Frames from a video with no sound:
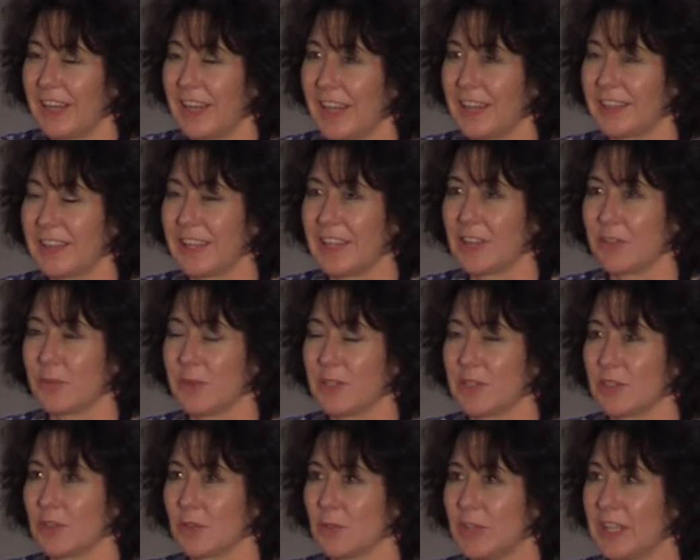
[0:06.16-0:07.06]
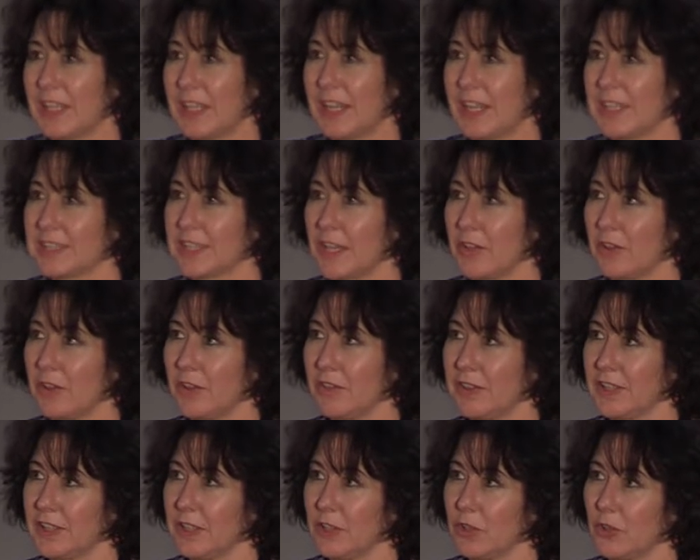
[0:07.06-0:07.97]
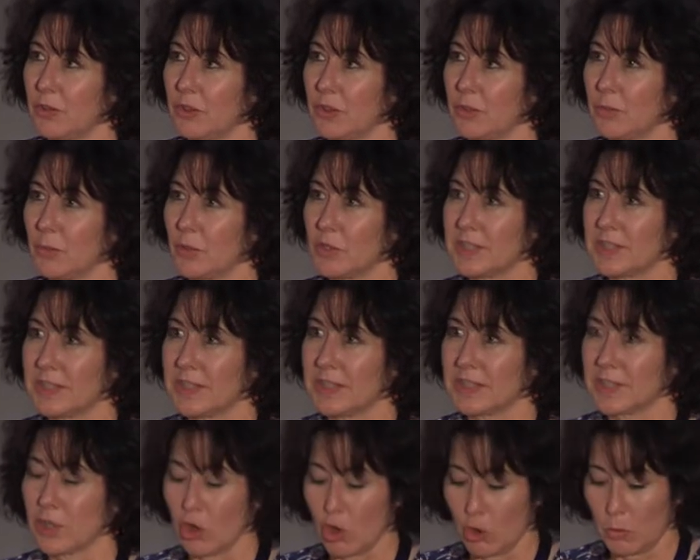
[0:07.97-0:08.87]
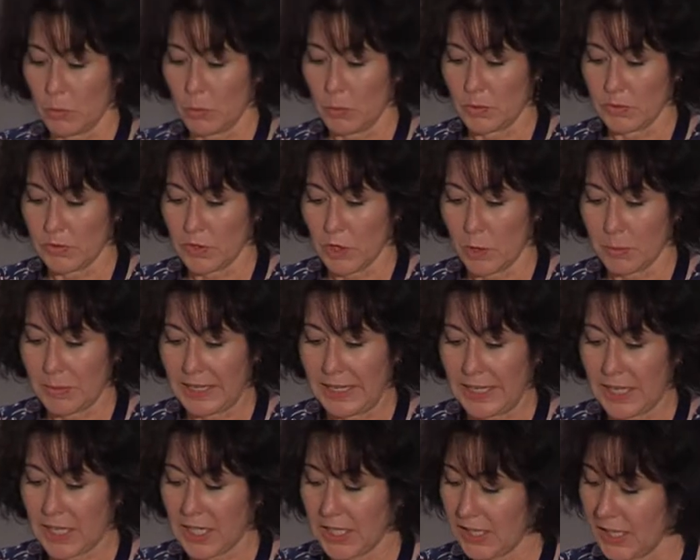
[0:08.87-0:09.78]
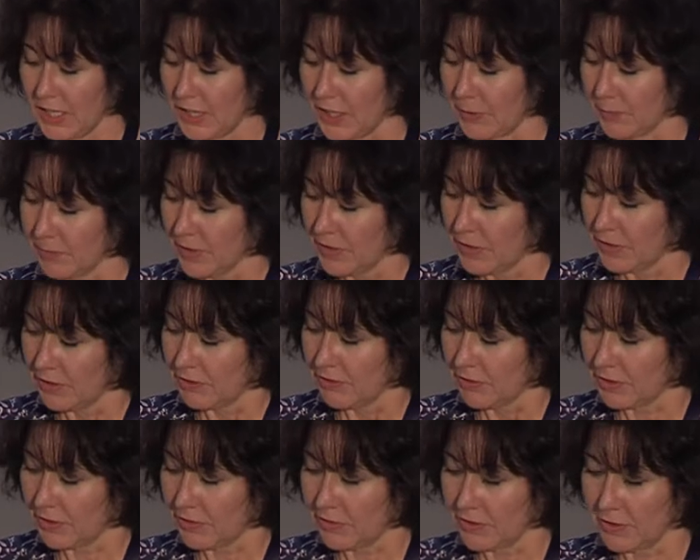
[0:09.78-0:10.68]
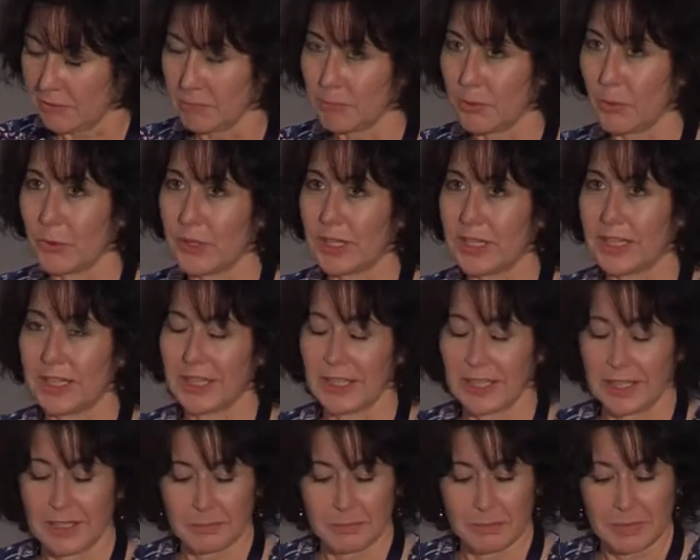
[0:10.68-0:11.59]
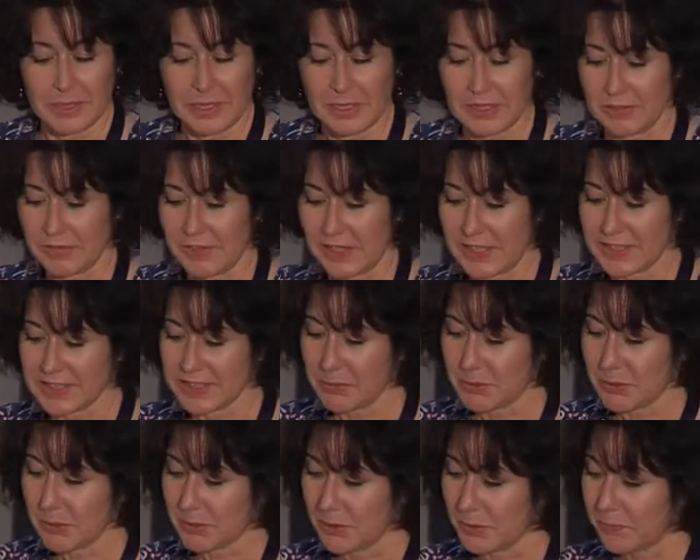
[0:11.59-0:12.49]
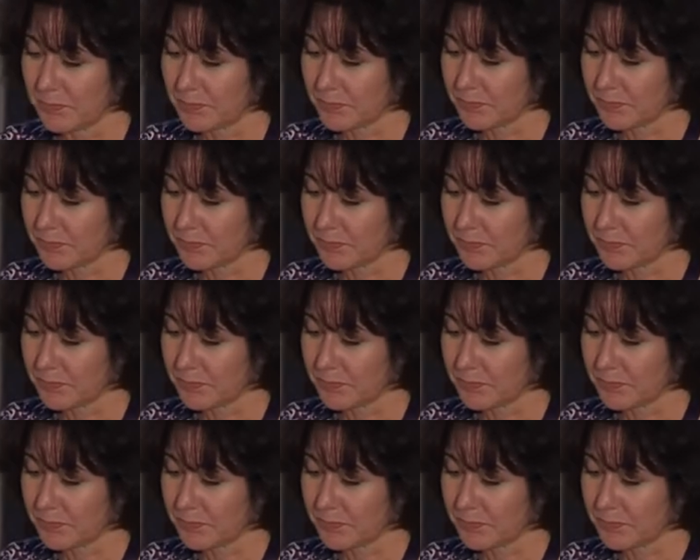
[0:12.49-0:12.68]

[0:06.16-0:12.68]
I think if we'd all realised how lovely and cool it was in this hall, we would have come in earlier rather than boiling um, in the vestibule.